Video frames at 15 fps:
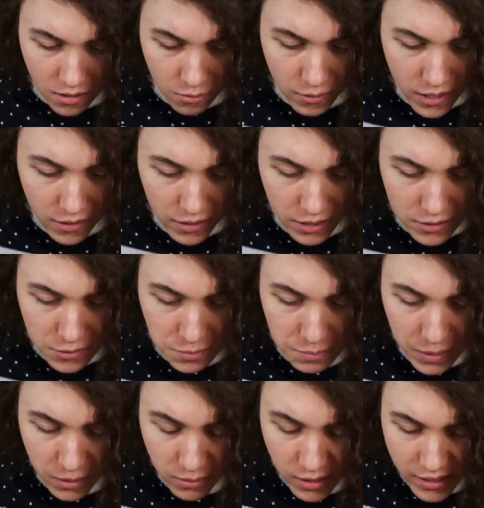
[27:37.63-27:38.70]
We
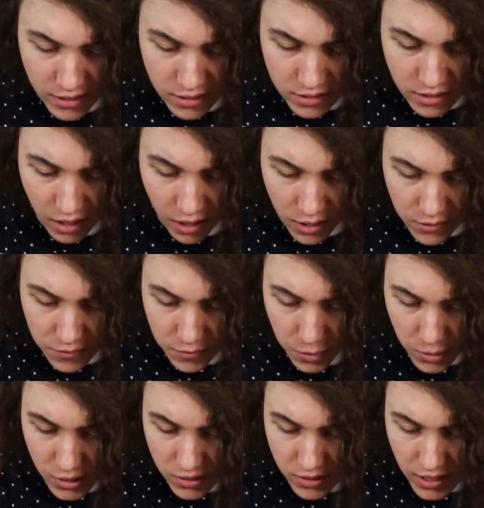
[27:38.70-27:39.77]
experienced
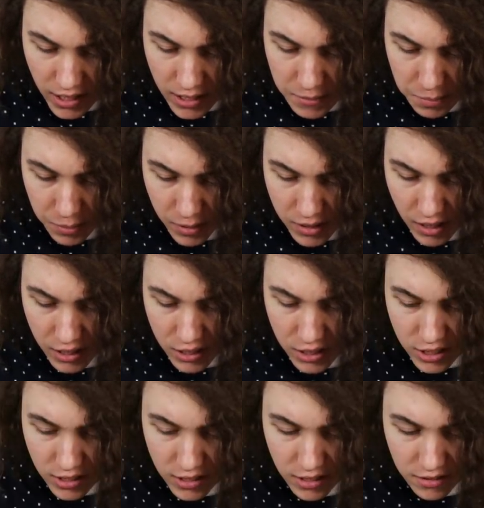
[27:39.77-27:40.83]
unforeseen
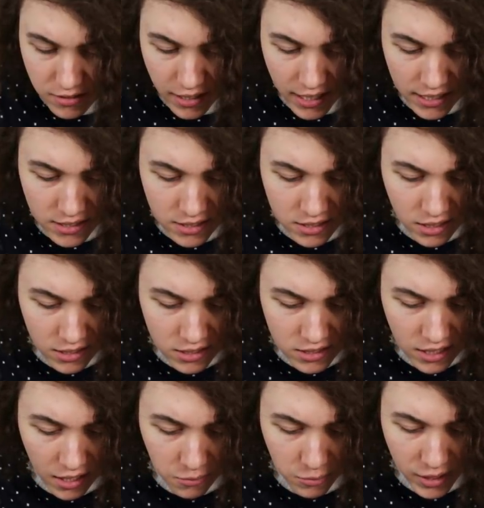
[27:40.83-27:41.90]
production delays such
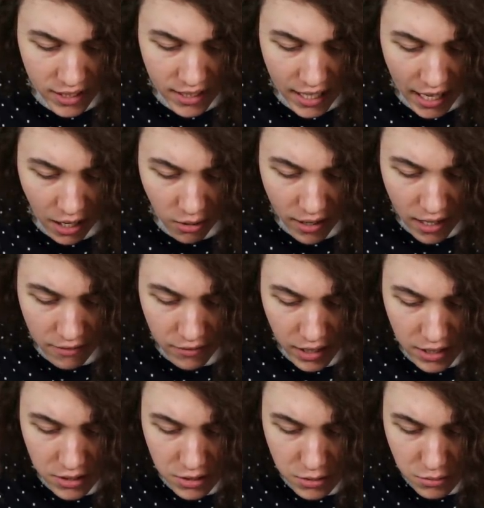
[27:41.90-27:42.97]
that we now have
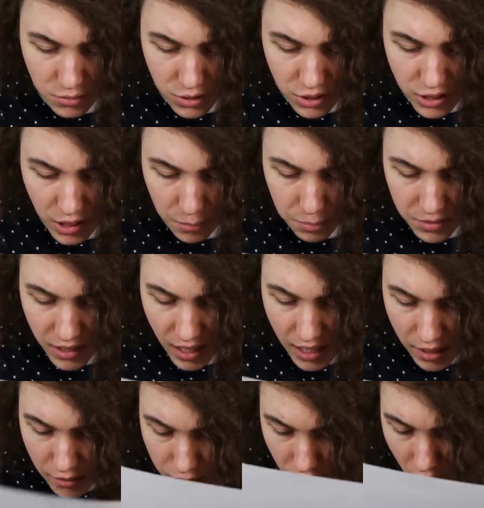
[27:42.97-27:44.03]
a new ship date
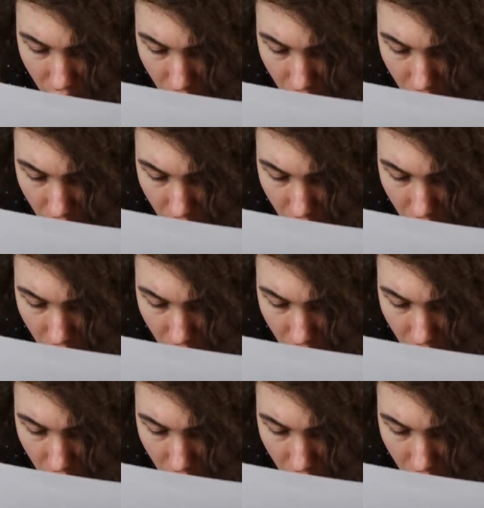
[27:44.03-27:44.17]
of